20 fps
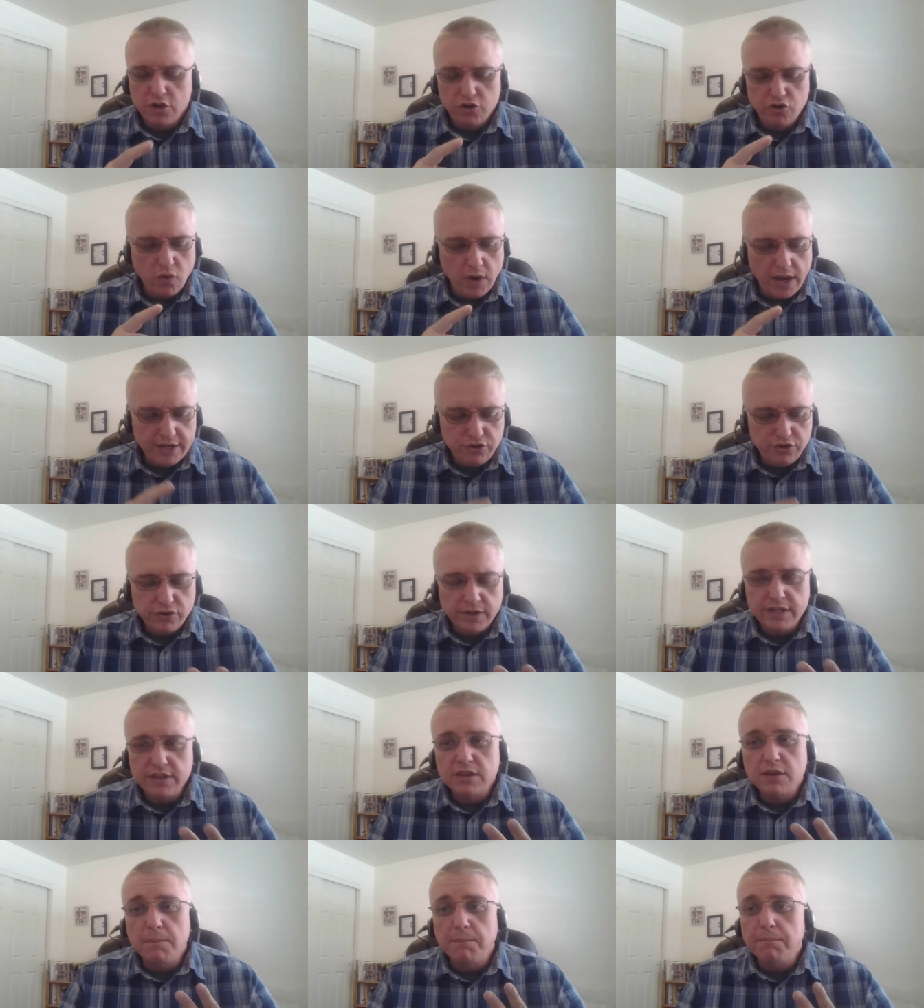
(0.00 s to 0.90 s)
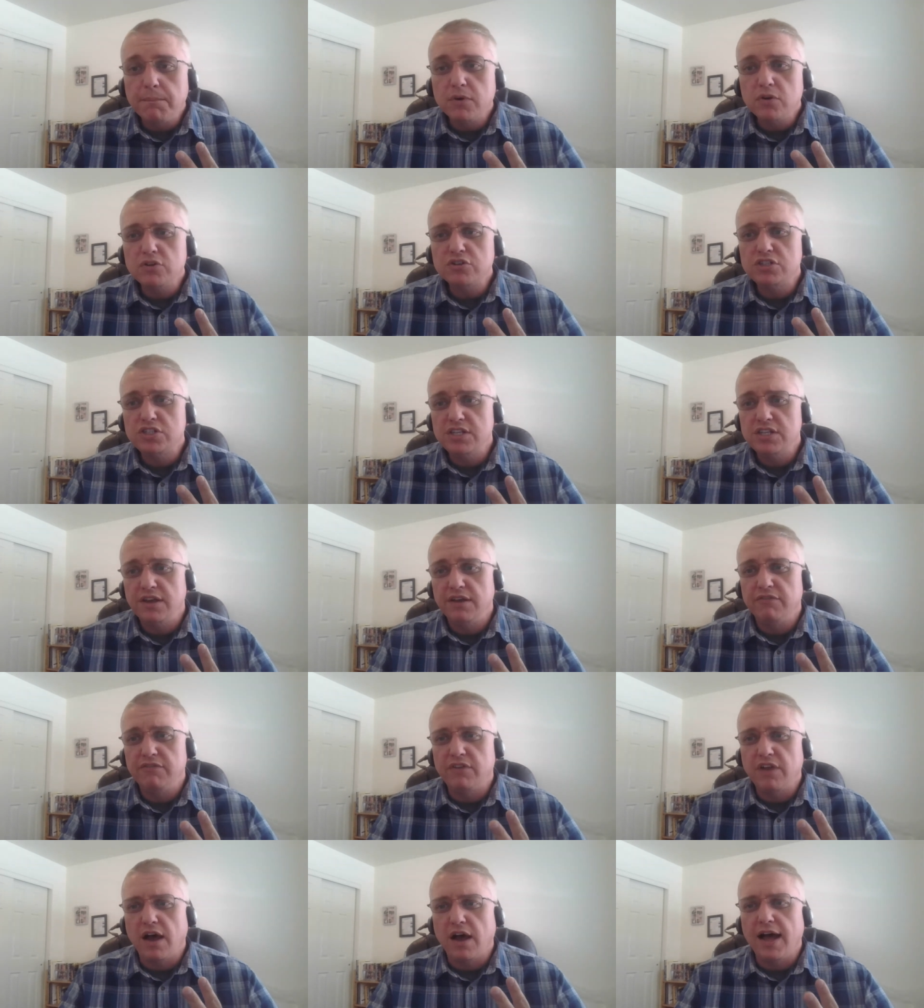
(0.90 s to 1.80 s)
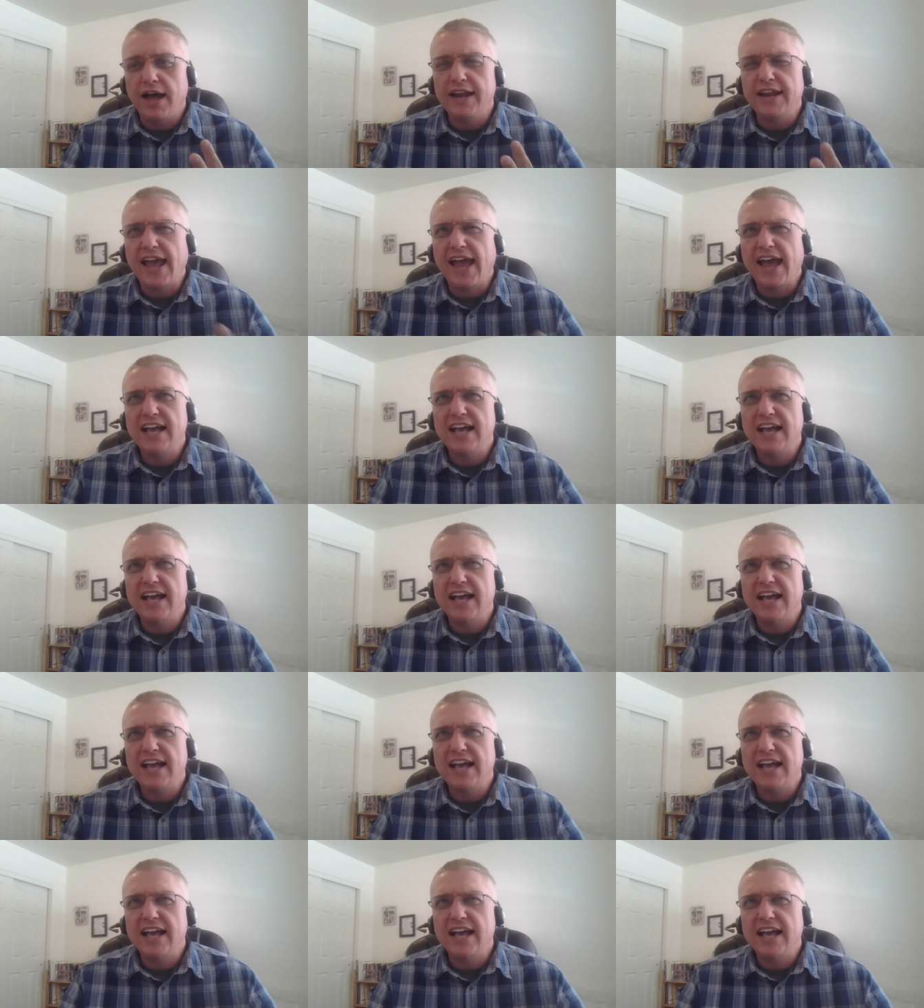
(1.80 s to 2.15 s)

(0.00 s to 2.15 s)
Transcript: Do I treat the mercy of God